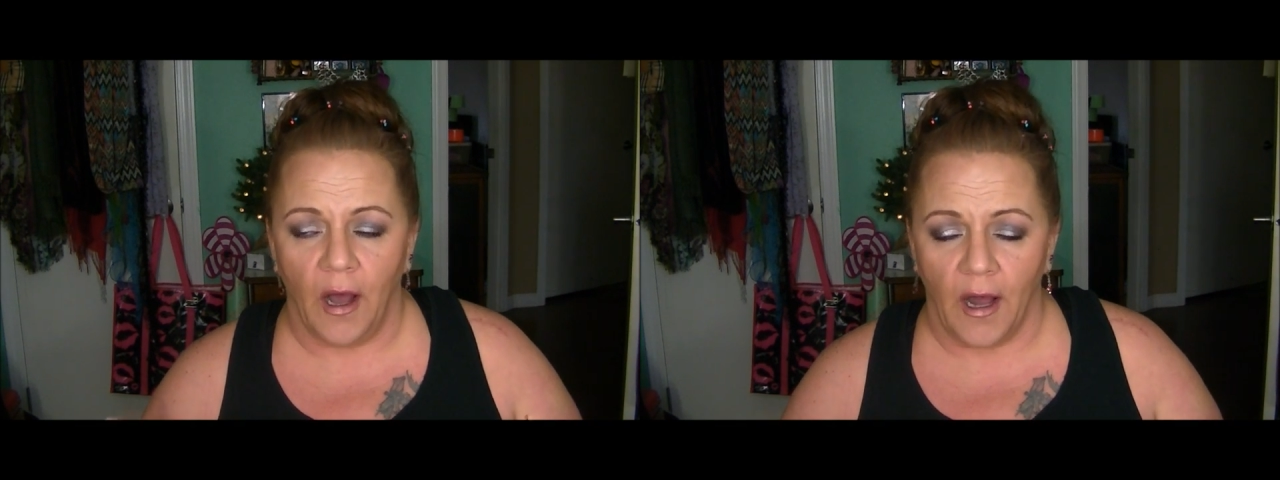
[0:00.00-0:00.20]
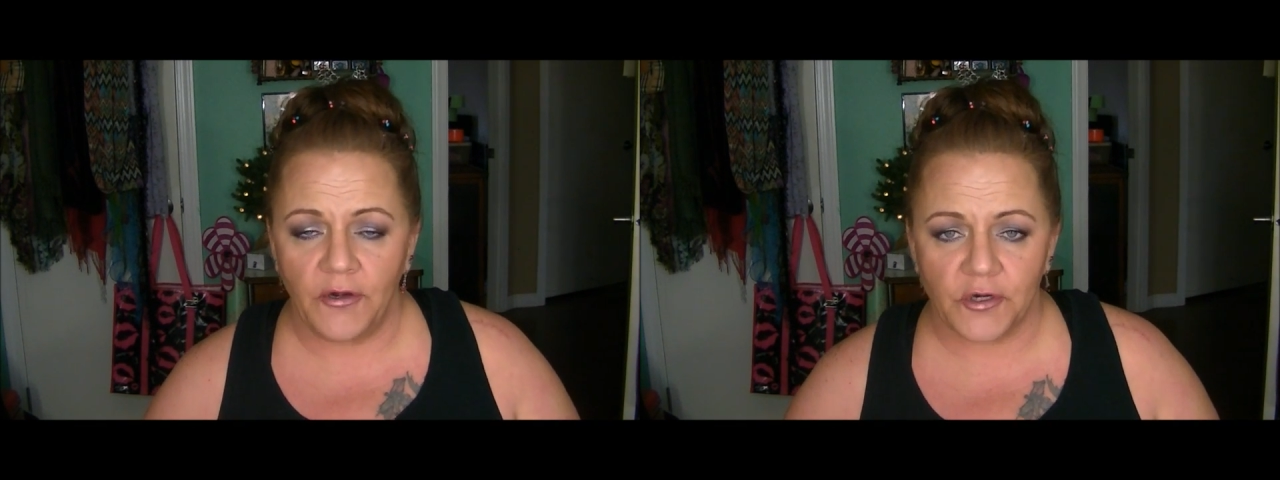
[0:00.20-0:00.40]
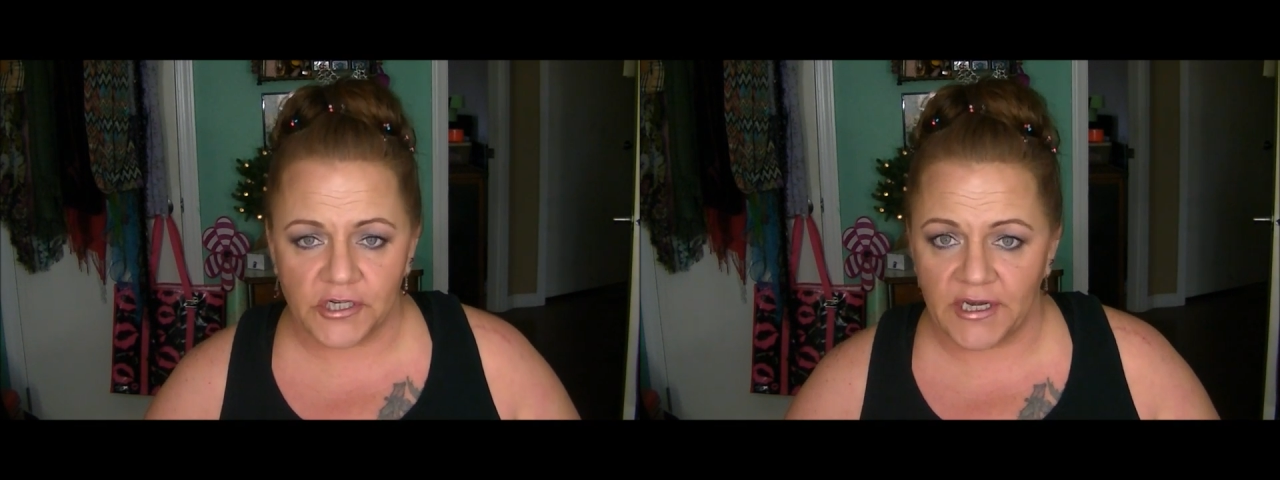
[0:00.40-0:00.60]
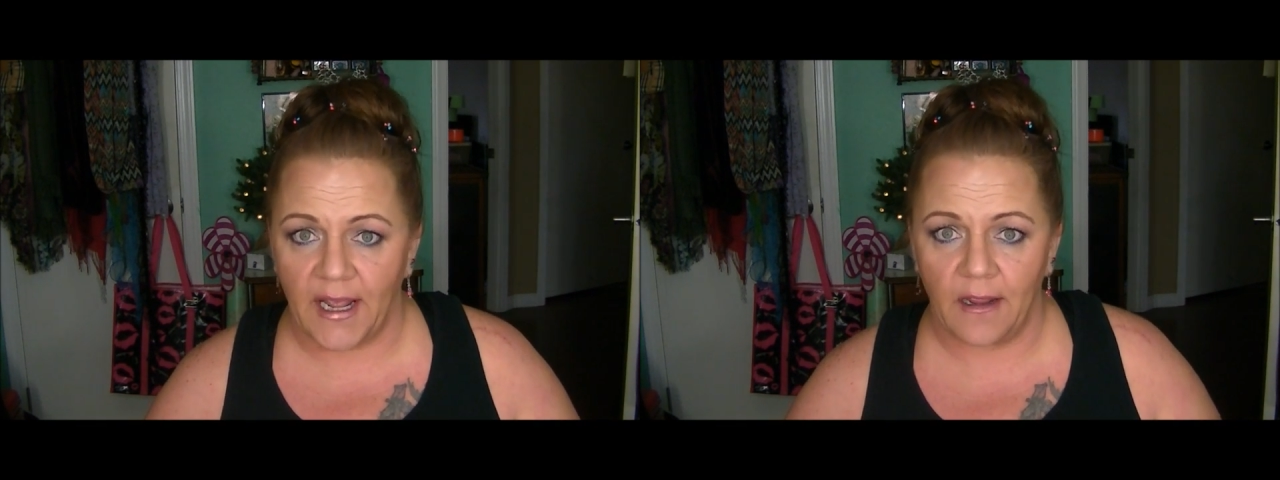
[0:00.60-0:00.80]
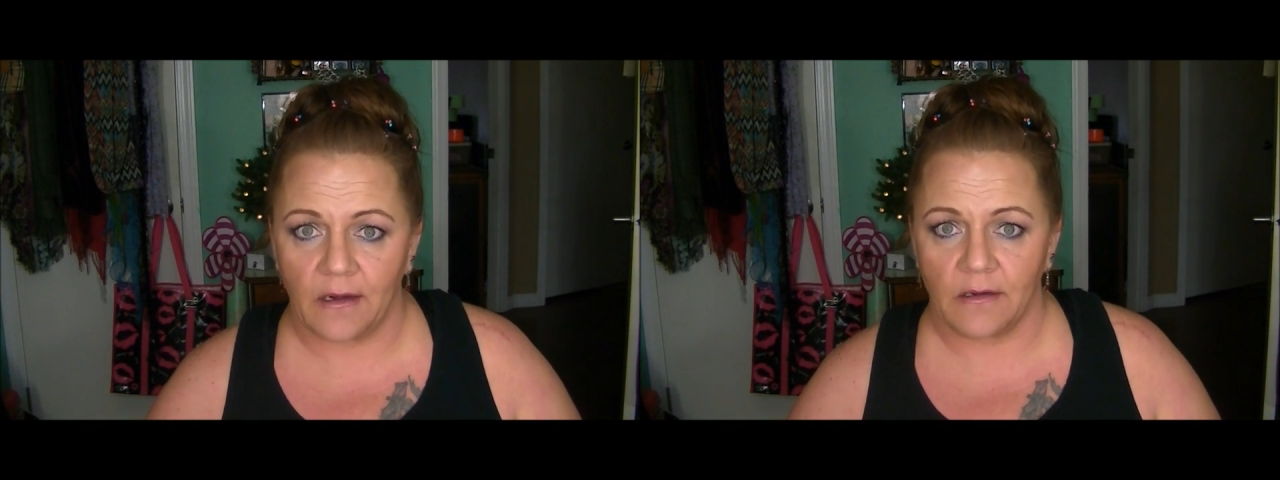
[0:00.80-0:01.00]

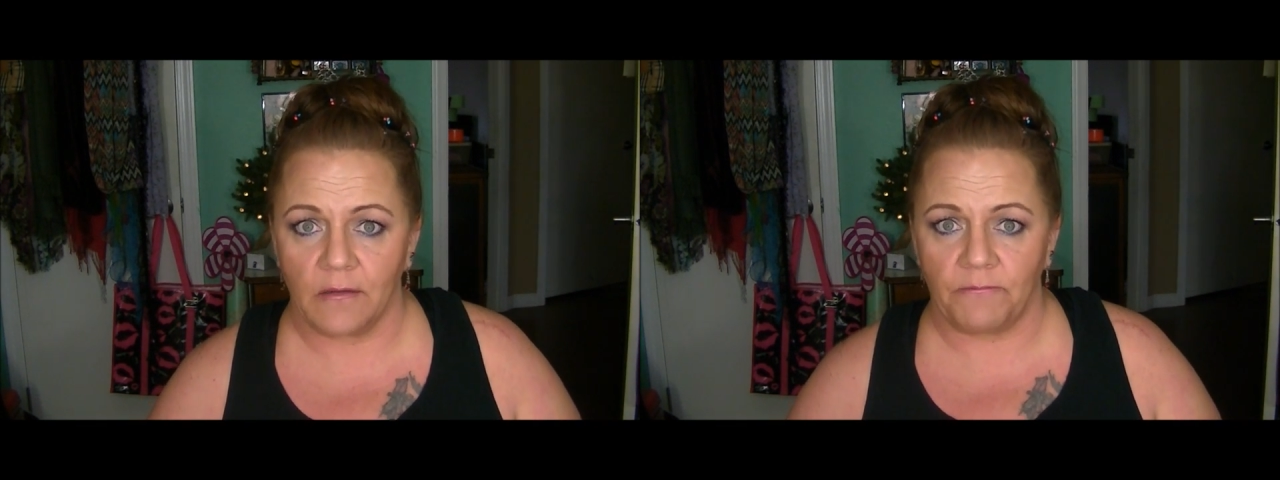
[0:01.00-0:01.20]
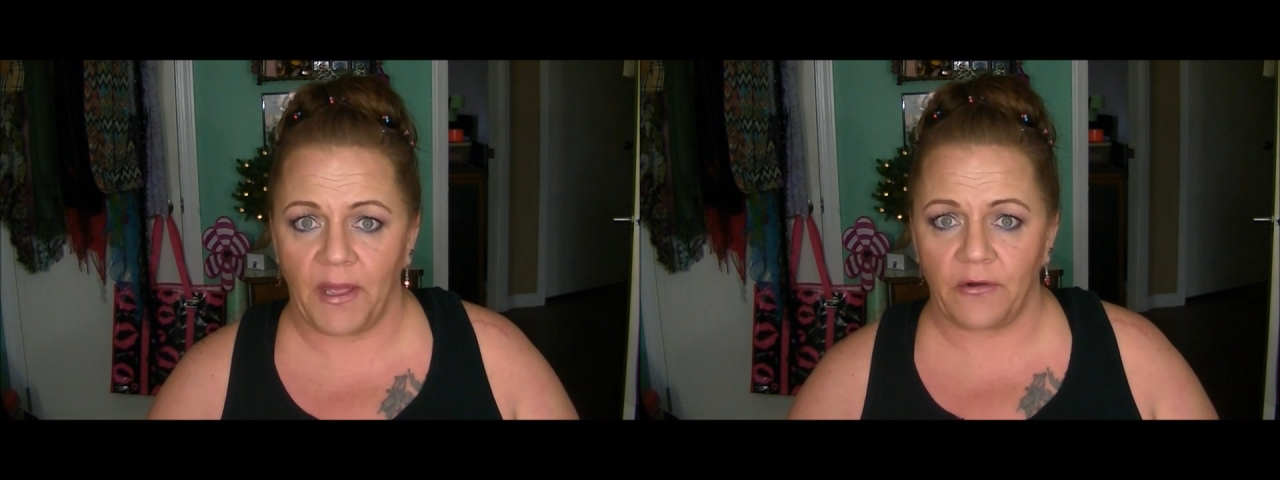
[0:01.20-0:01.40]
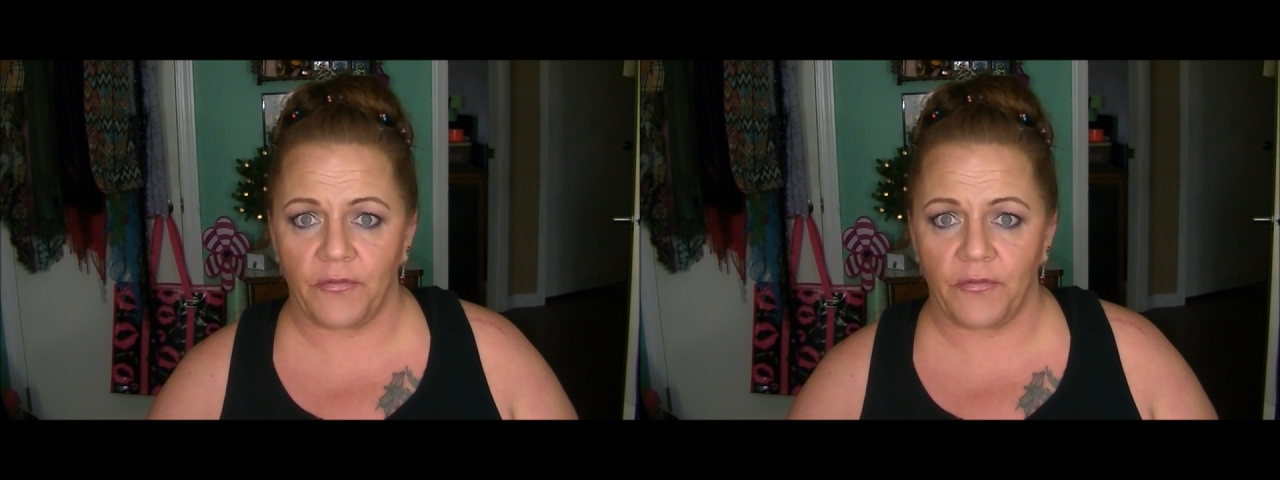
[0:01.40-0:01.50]
understand better